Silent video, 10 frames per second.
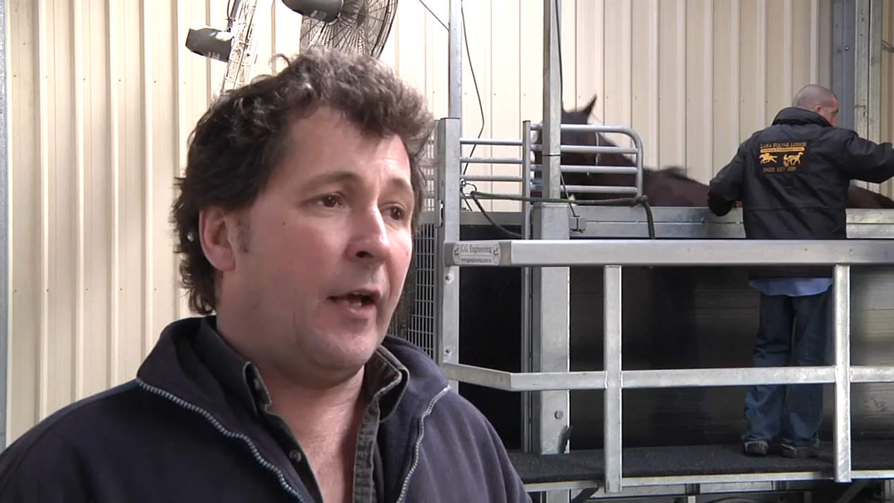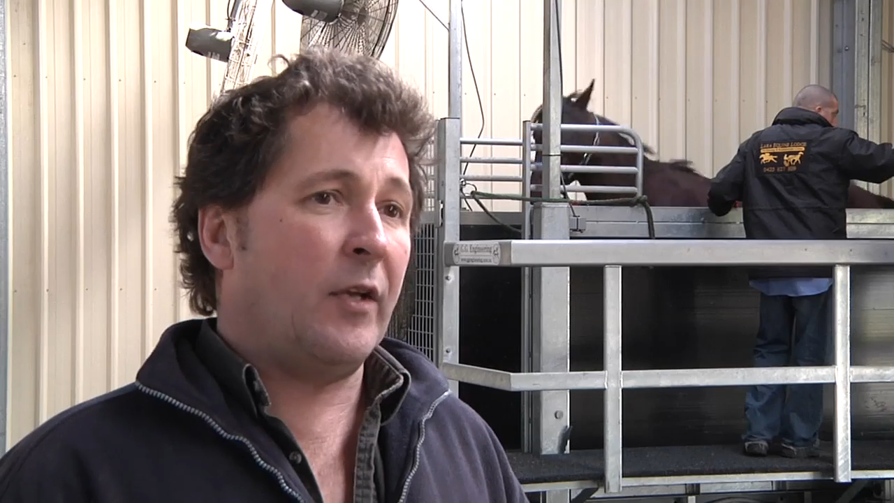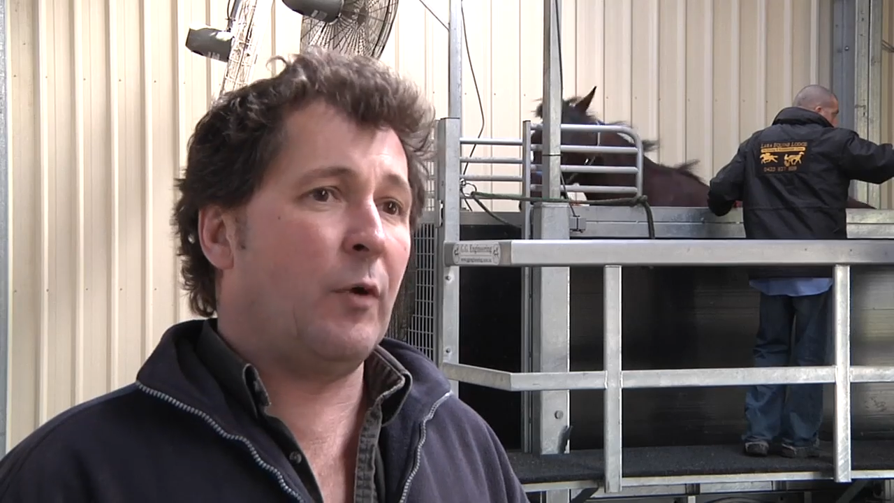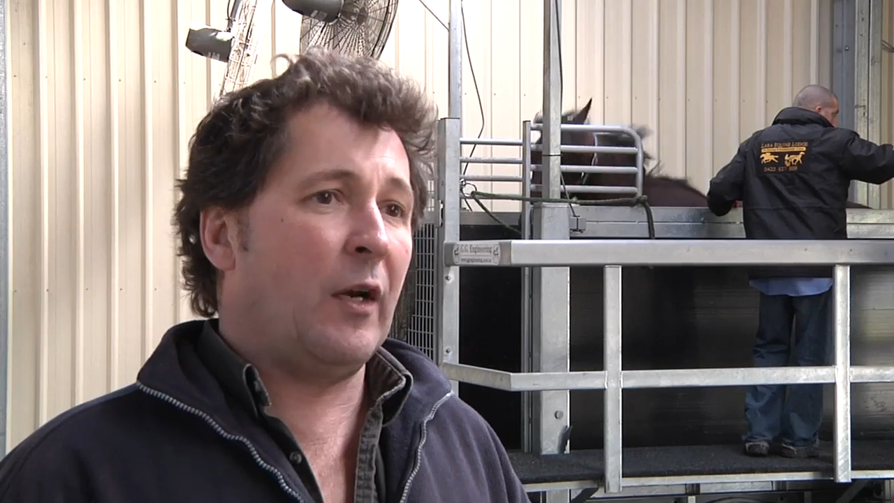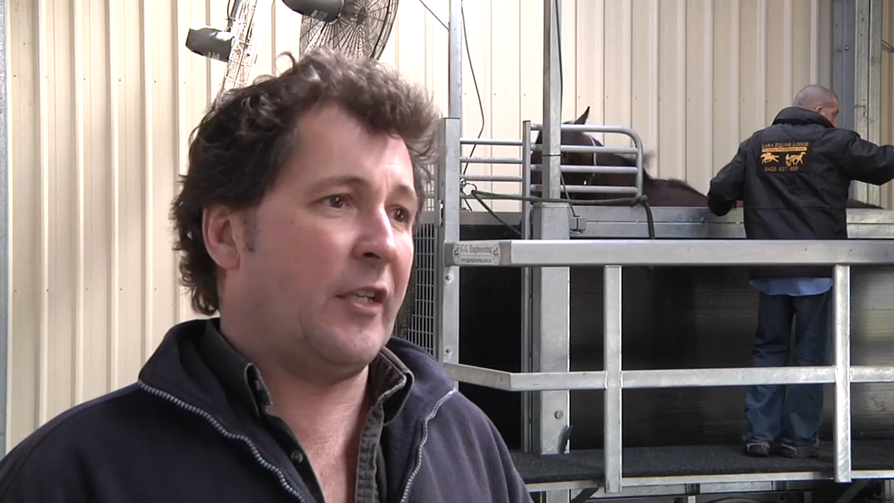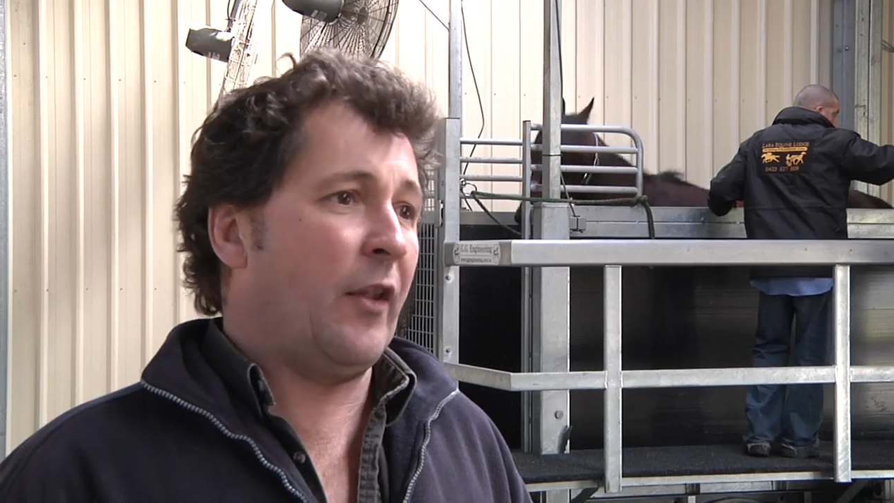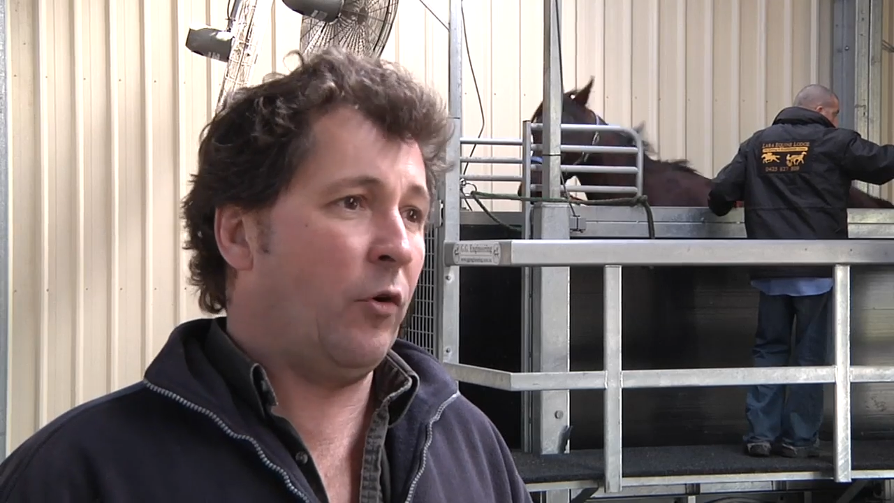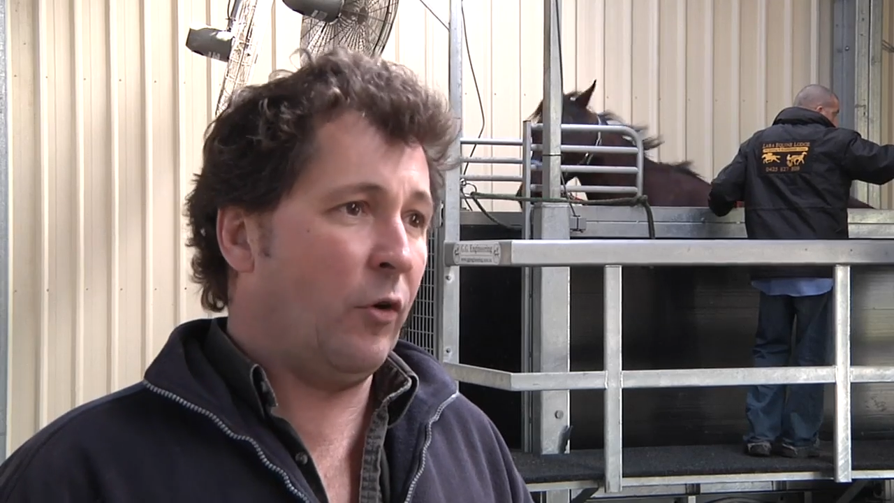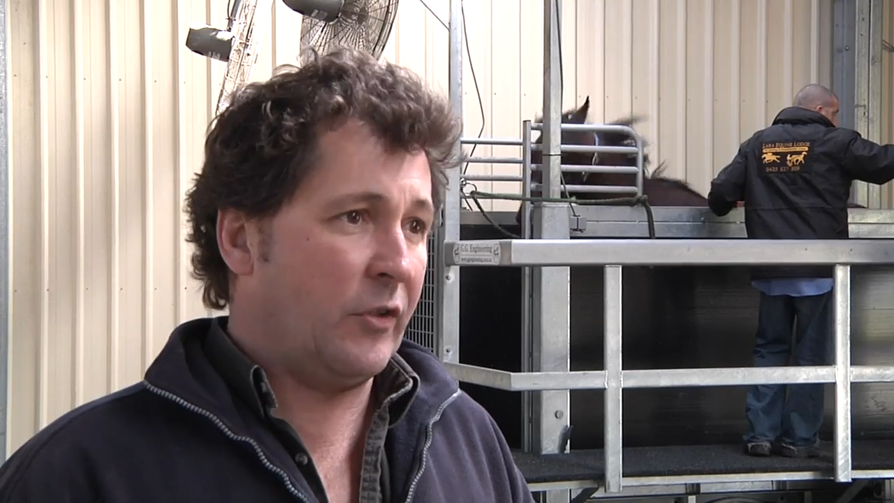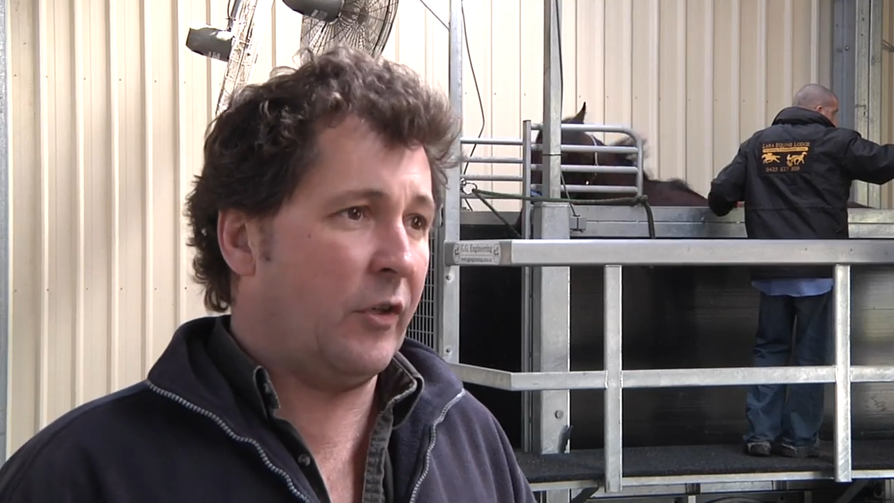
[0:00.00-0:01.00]
as well as other
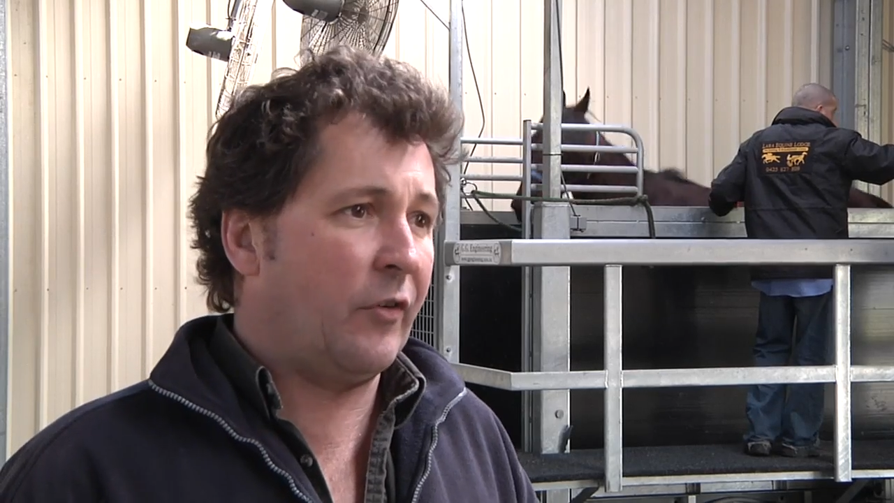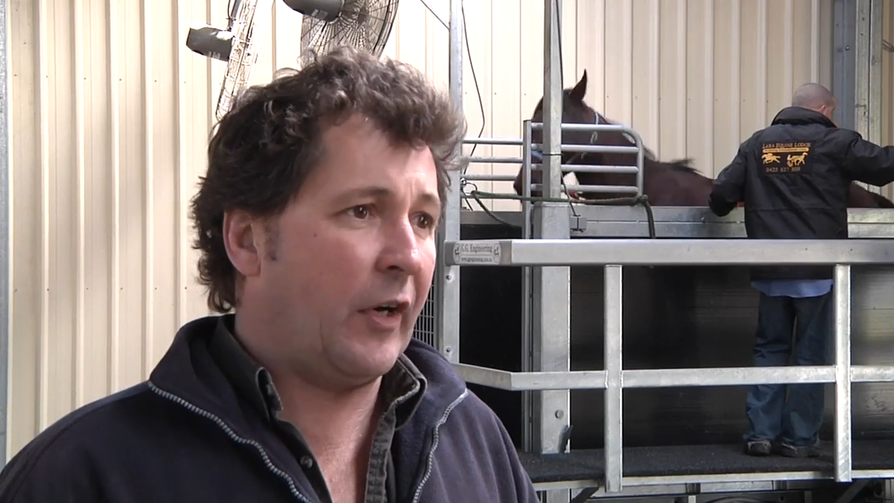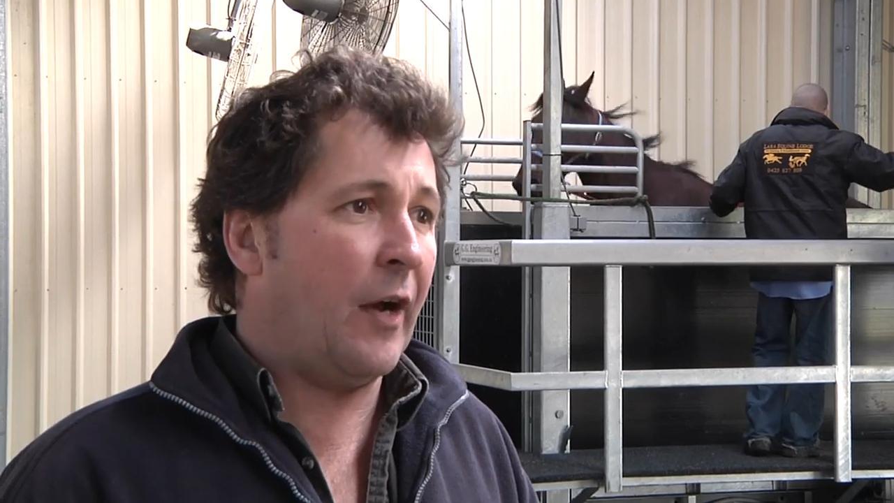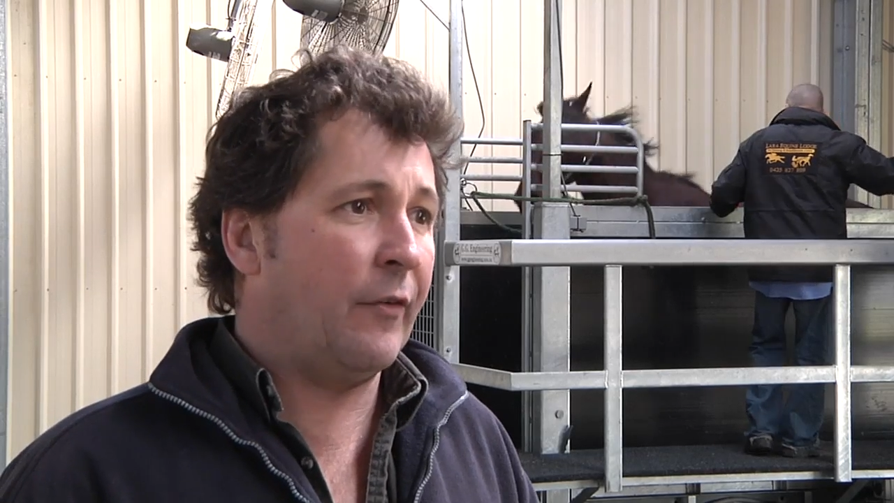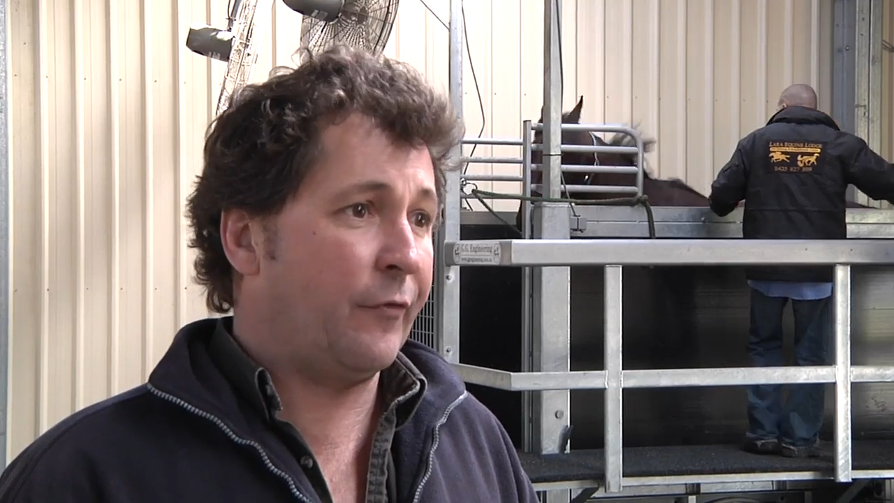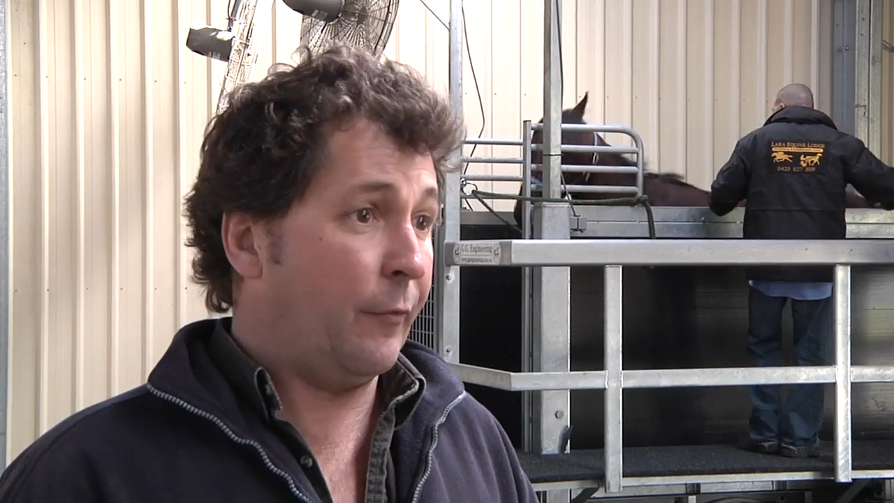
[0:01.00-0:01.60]
horses that have recovered